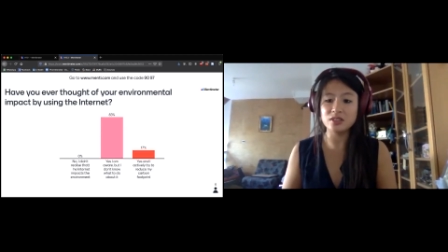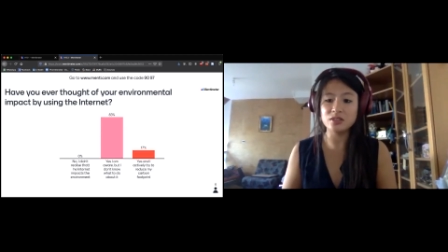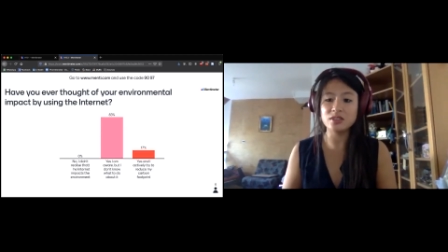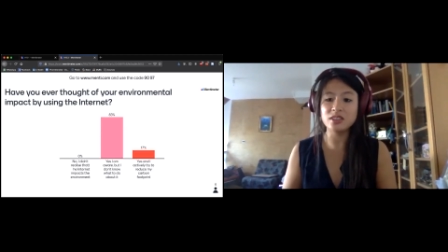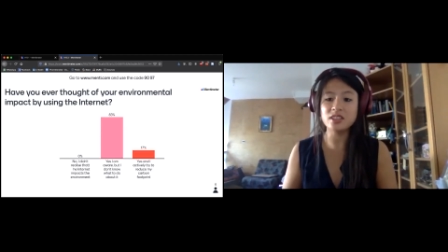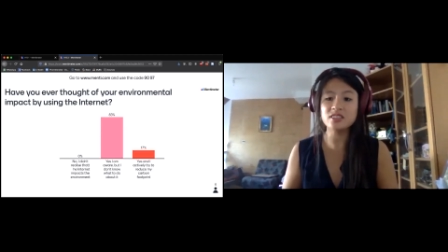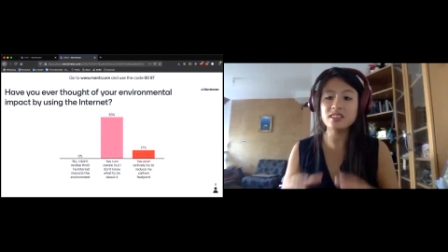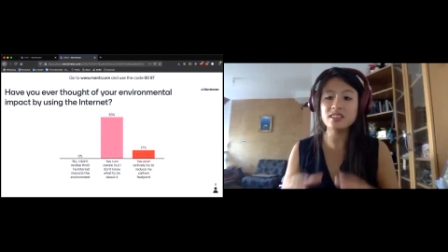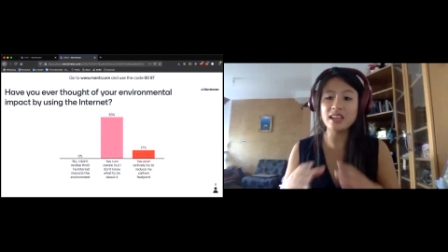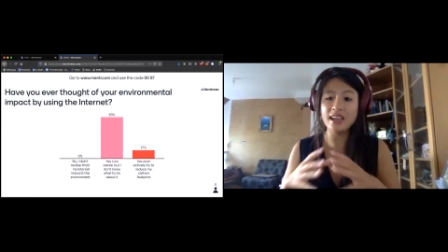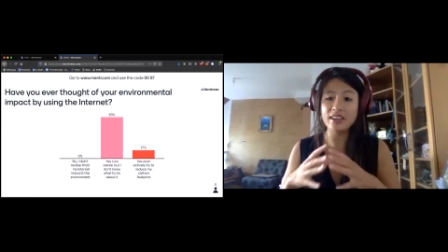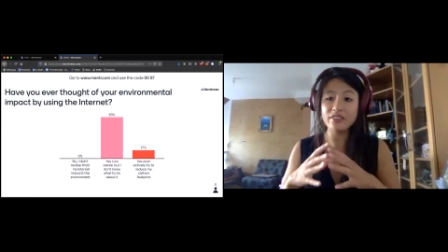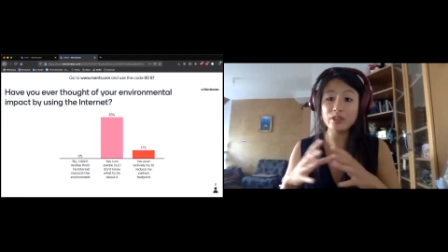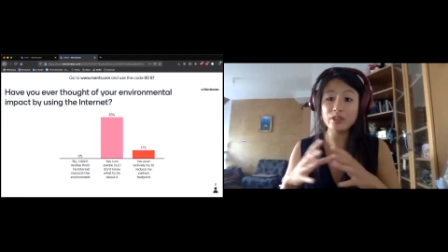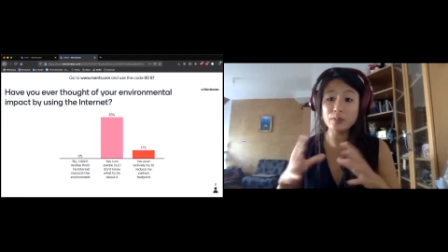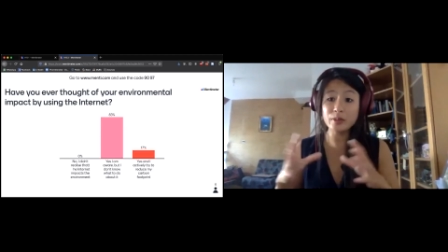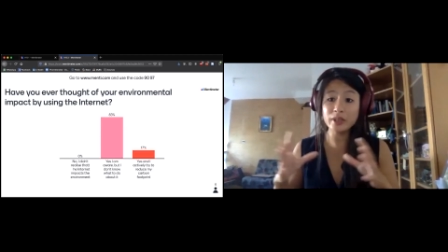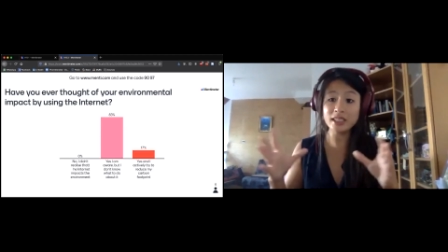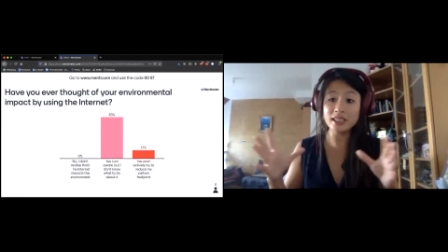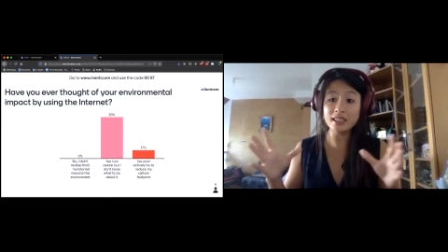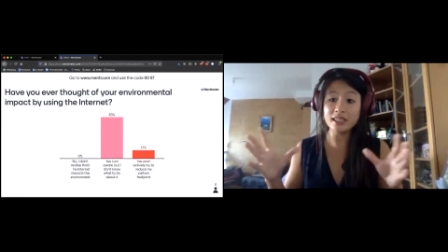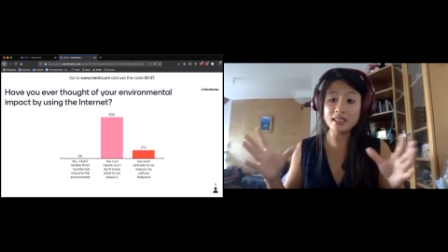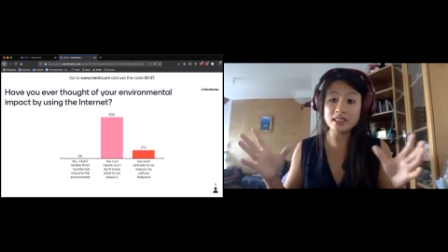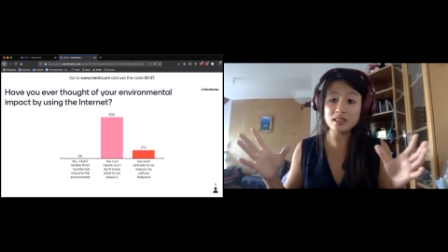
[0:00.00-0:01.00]
Does
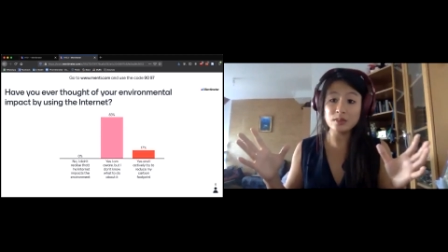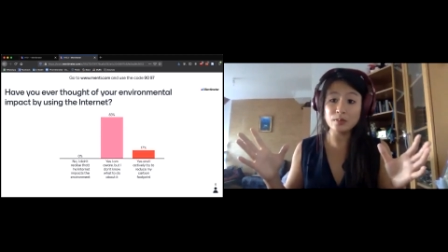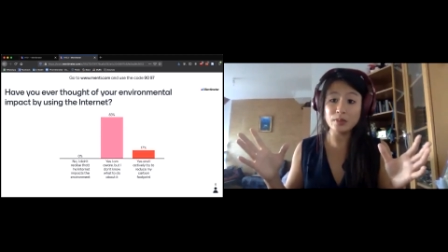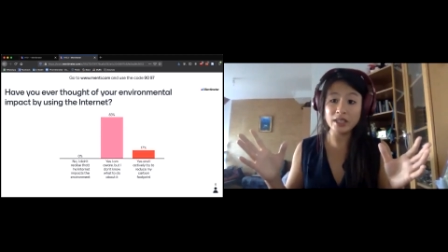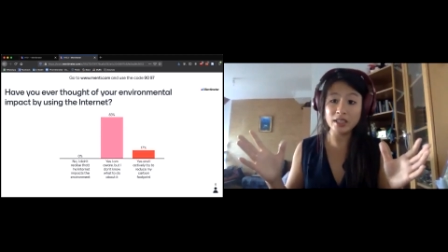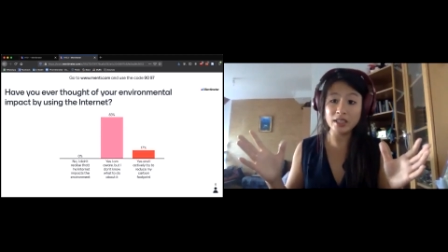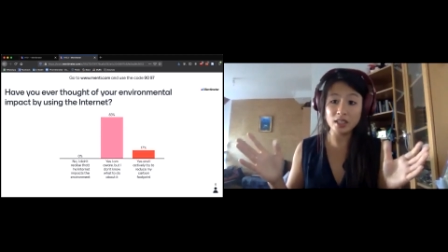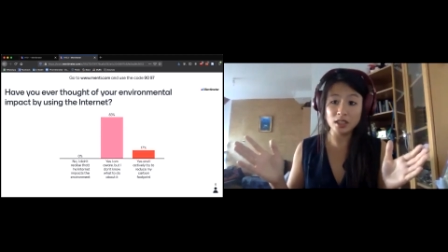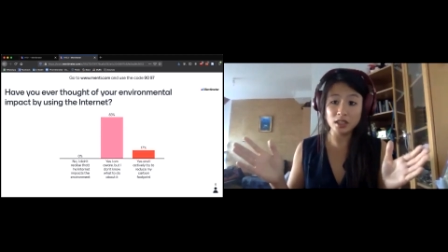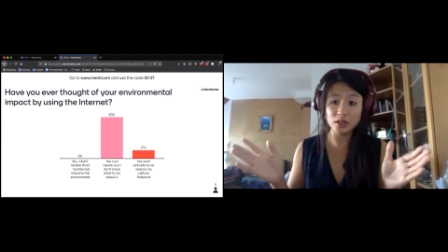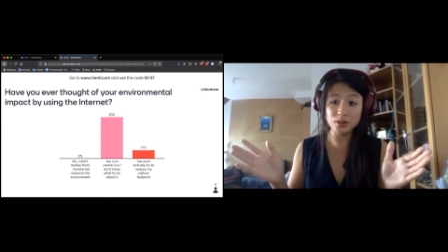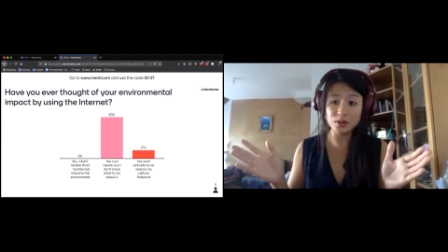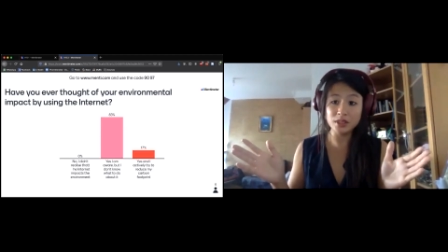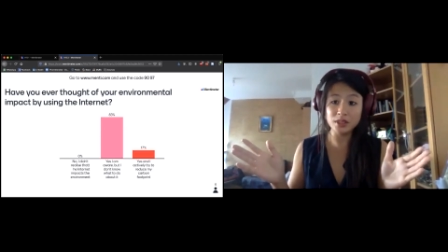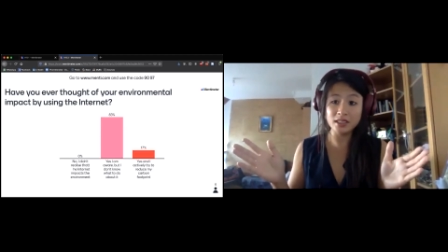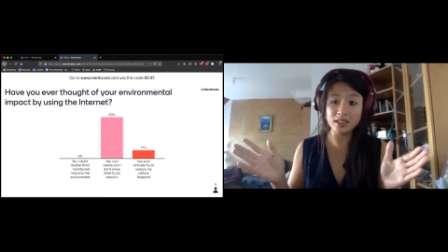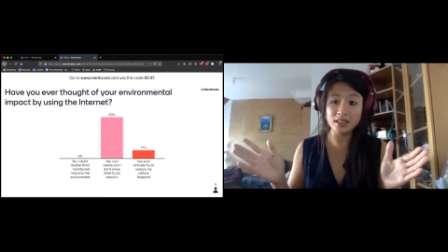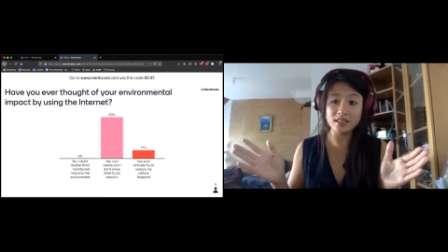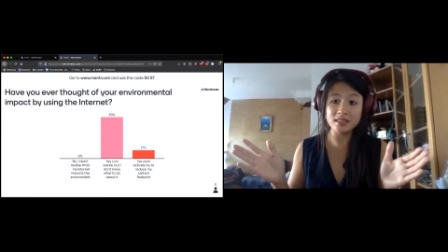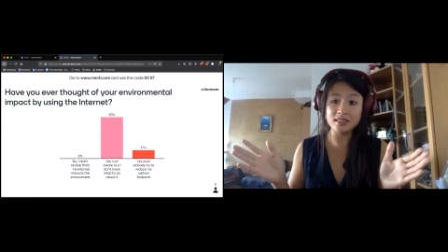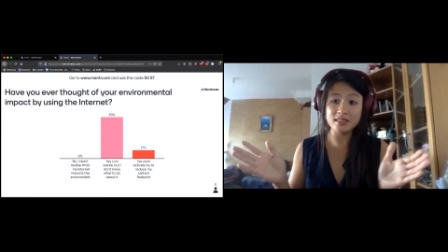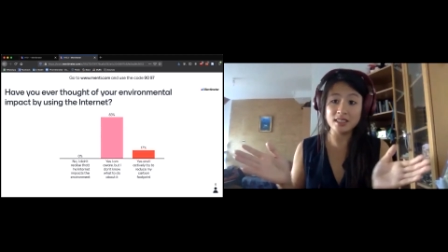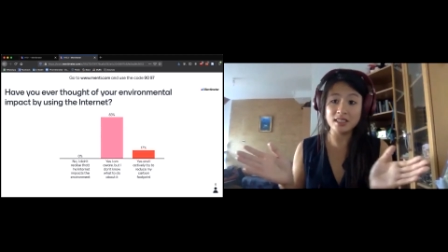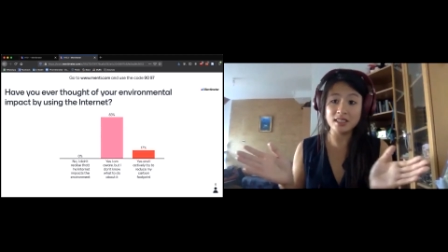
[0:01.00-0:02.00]
everybody need to be included in
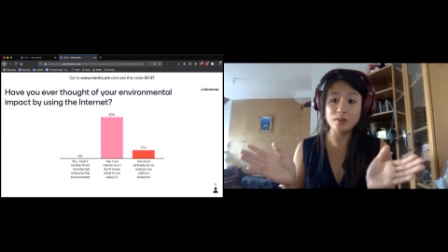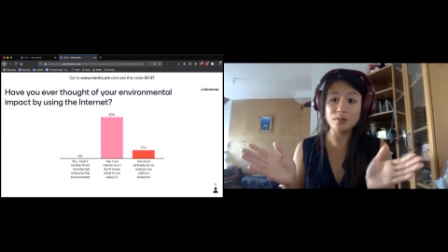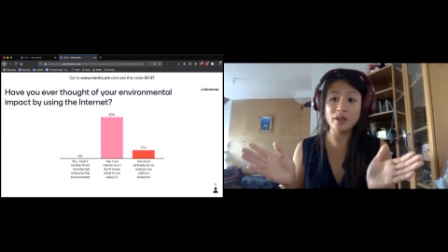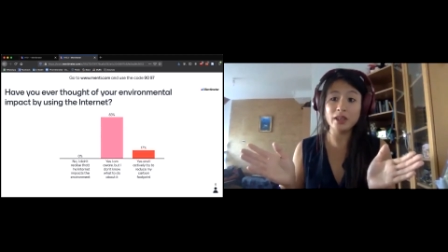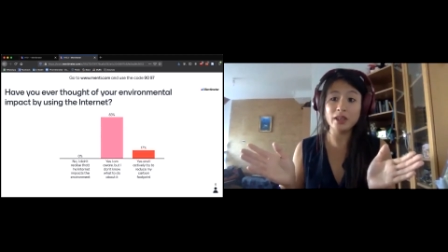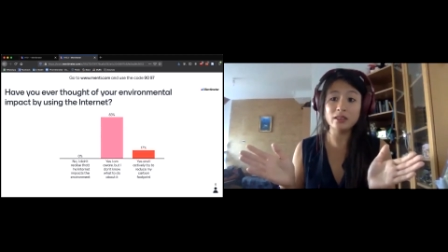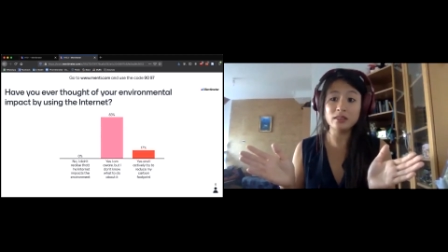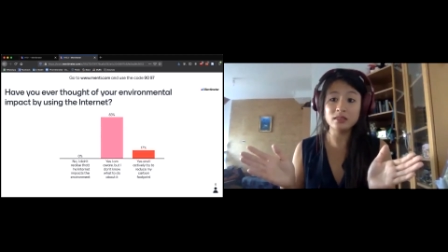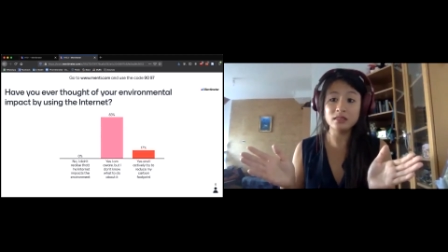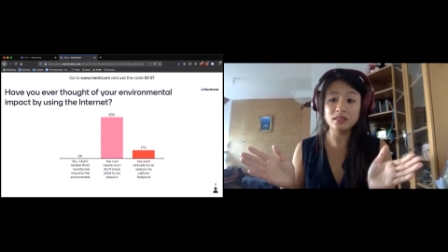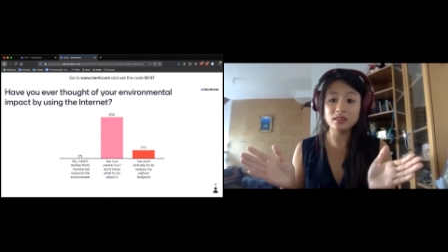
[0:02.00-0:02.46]
this email?